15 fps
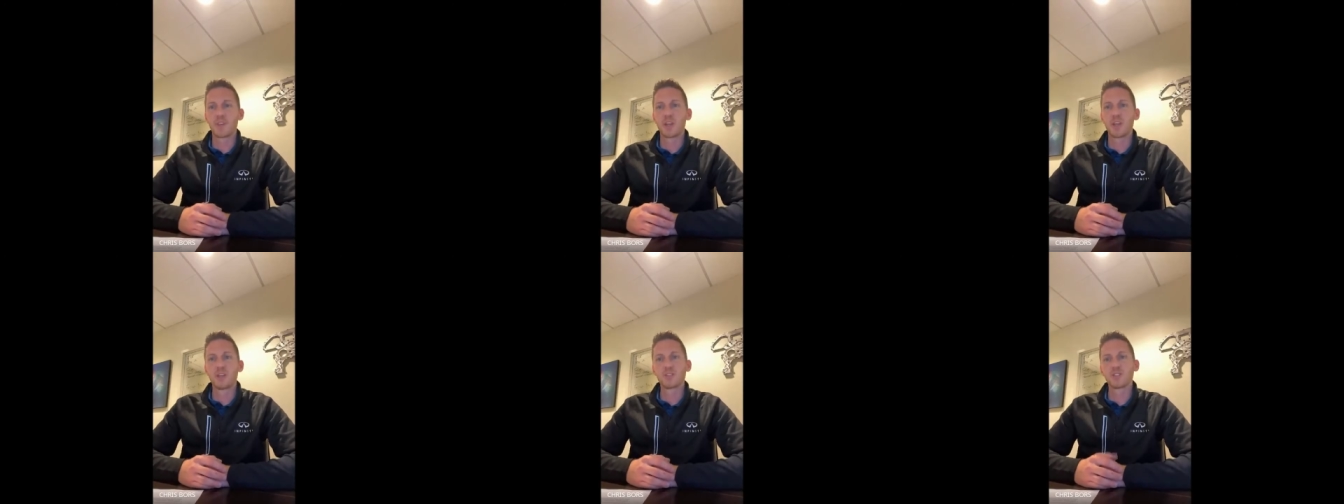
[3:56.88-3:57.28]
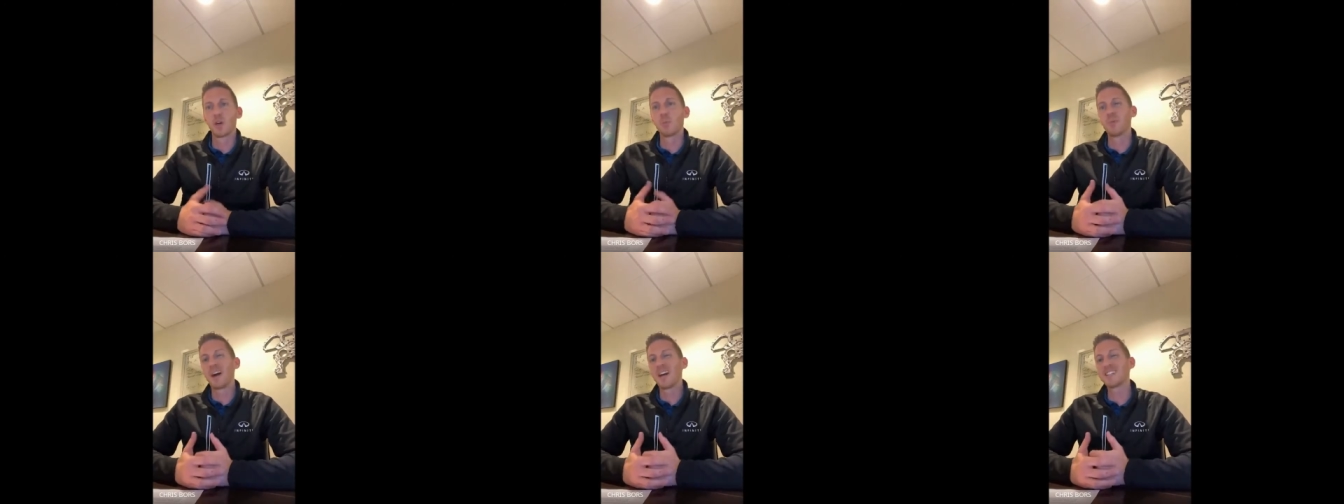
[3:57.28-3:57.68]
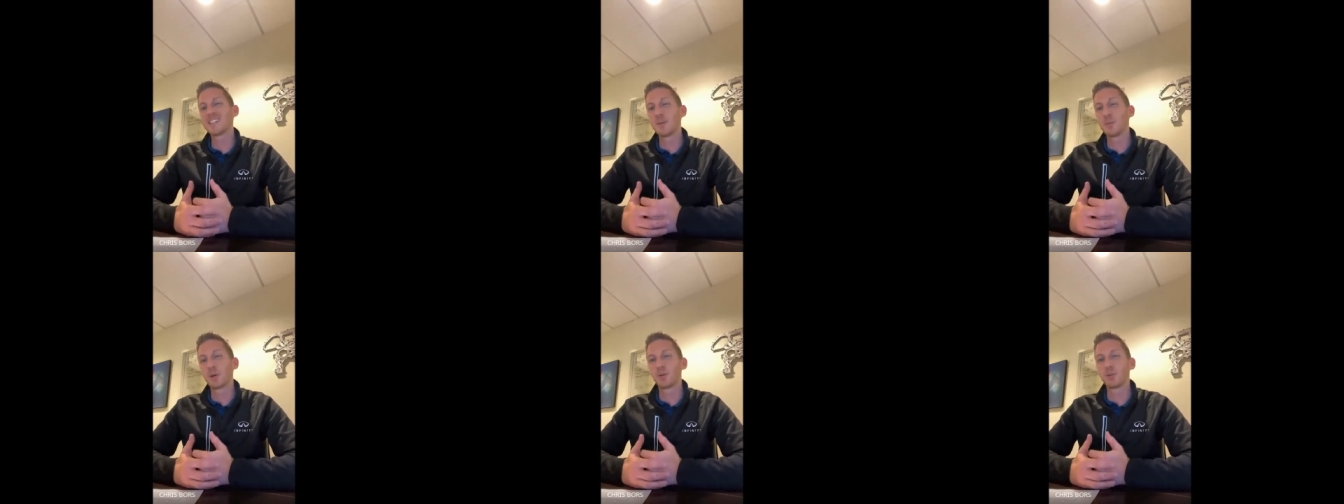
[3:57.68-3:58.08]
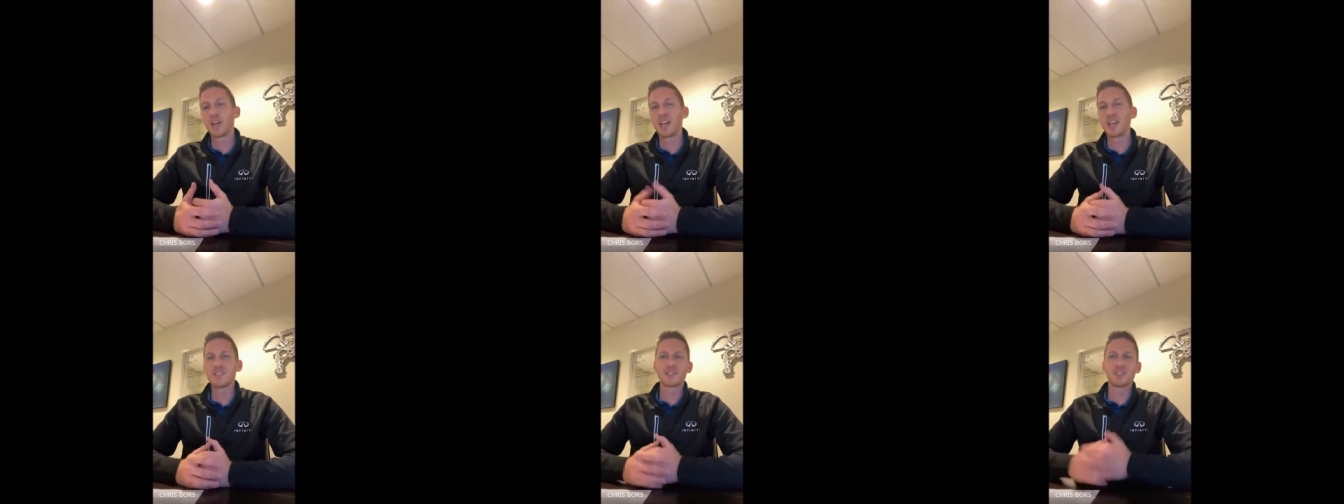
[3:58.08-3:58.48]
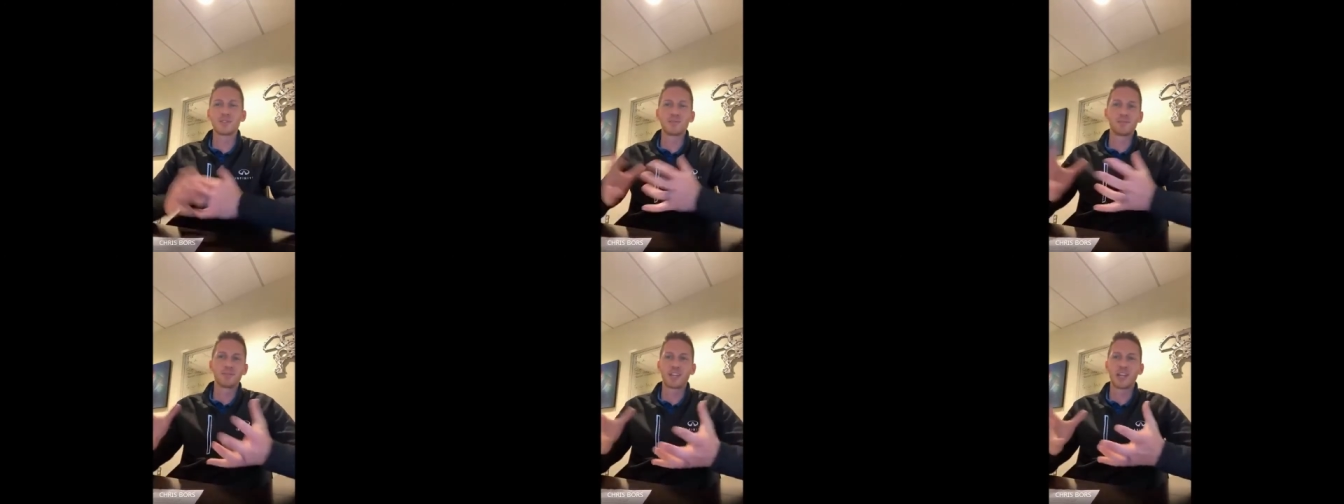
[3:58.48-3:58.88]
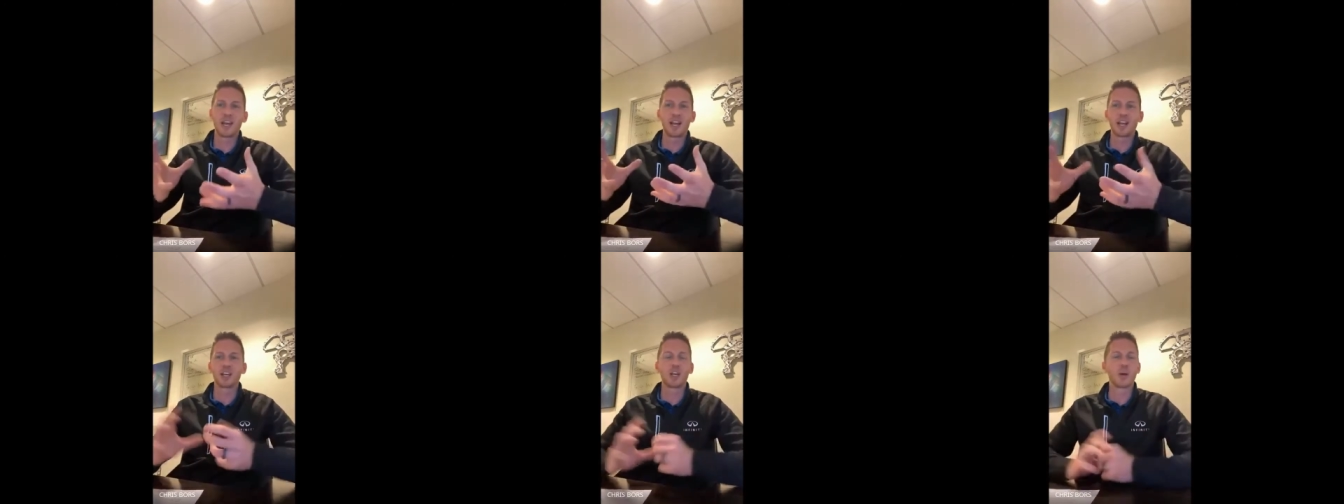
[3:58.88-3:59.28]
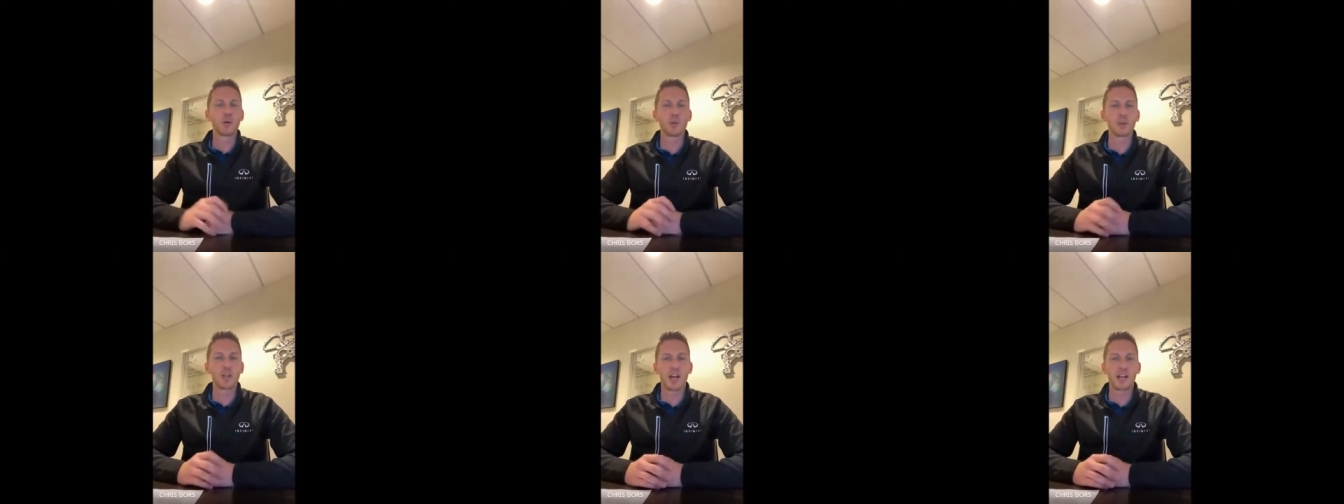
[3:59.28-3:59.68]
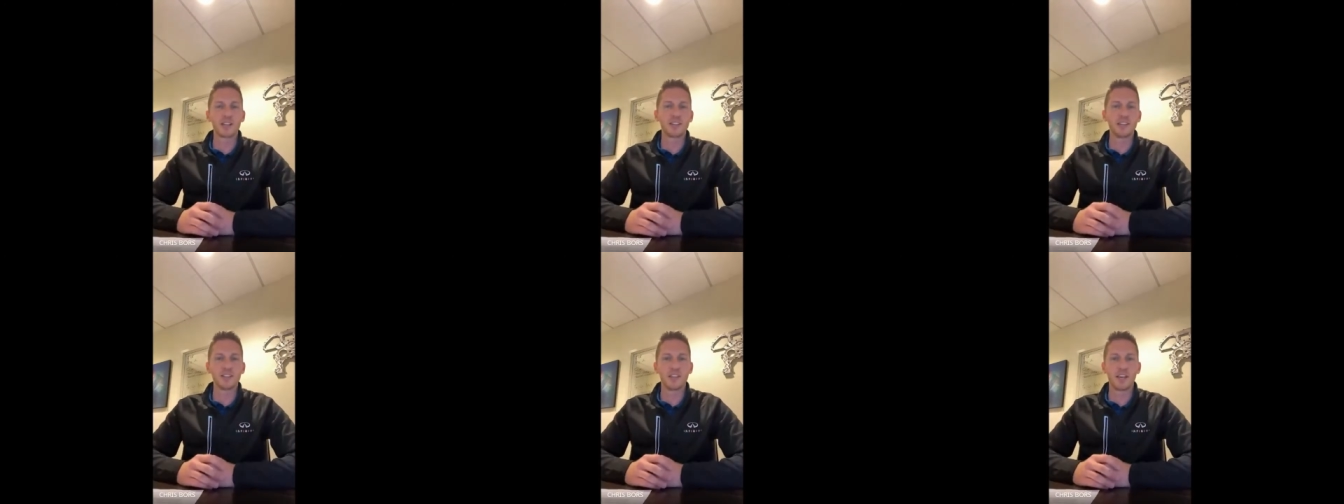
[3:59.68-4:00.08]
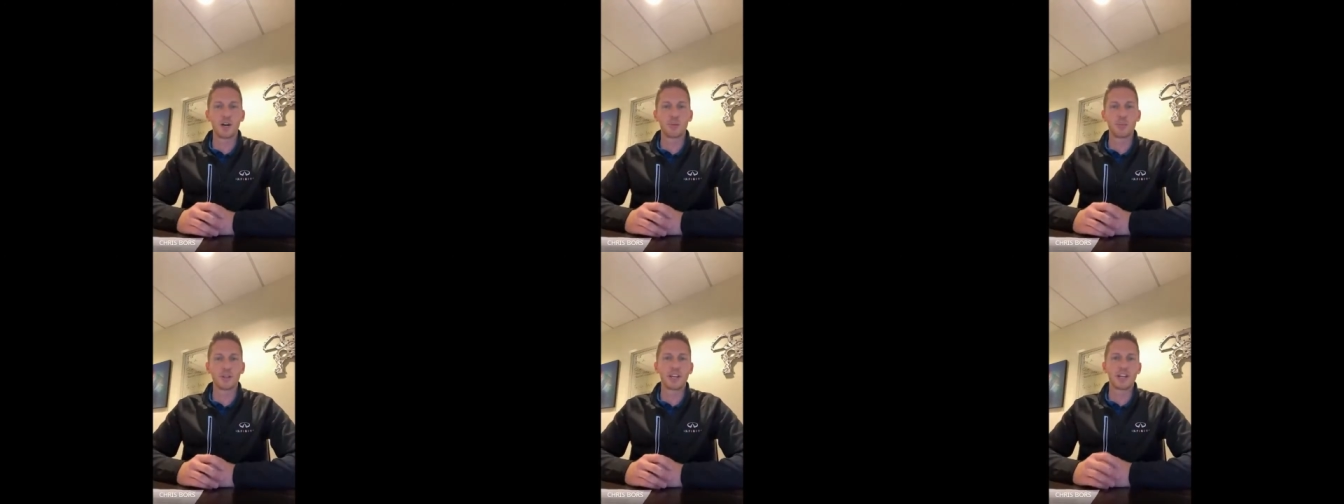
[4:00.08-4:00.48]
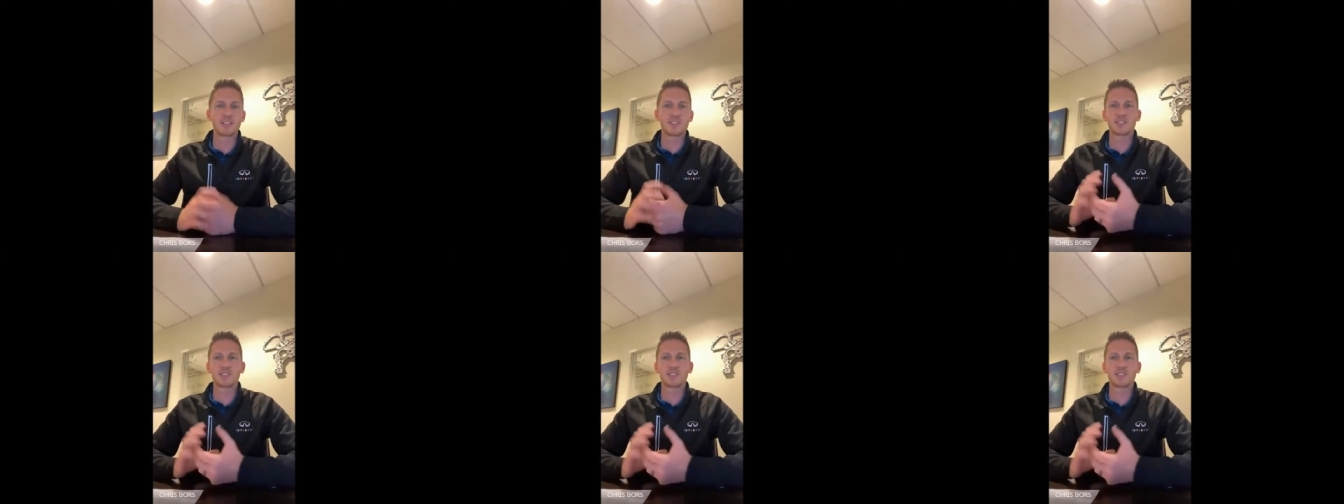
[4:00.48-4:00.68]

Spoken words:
So my typical days, again, I could go into a lot of detail, but that's